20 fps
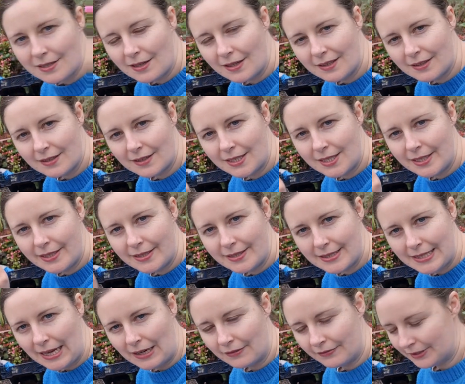are the
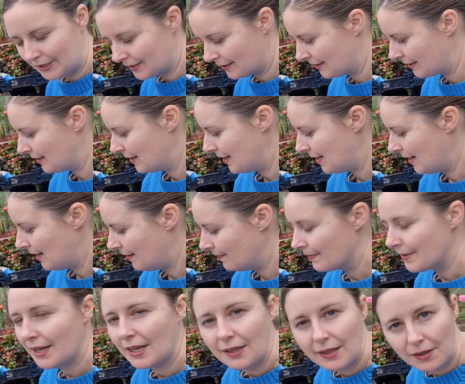salvias.
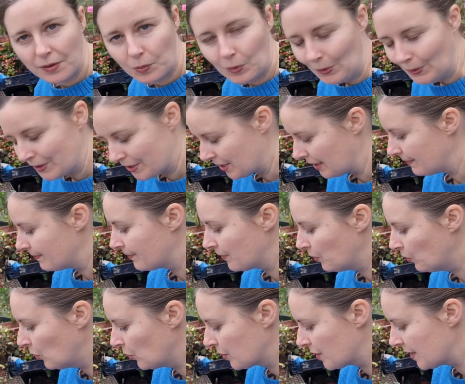They need a water
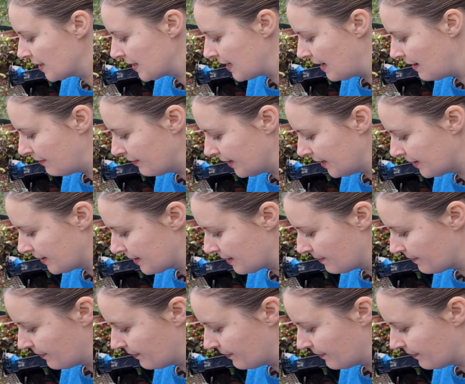salvias.